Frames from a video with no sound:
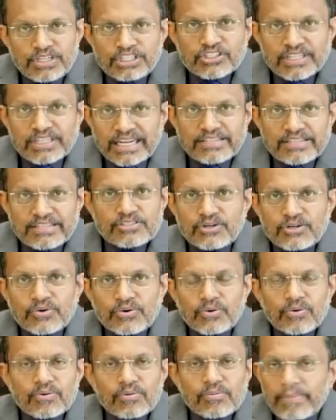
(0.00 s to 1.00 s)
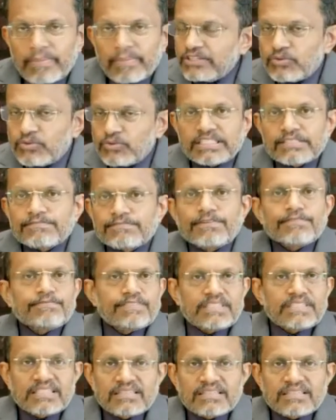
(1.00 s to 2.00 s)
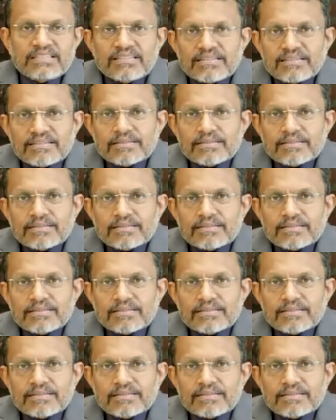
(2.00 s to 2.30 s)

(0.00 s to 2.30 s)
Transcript: reach net zero by 2050.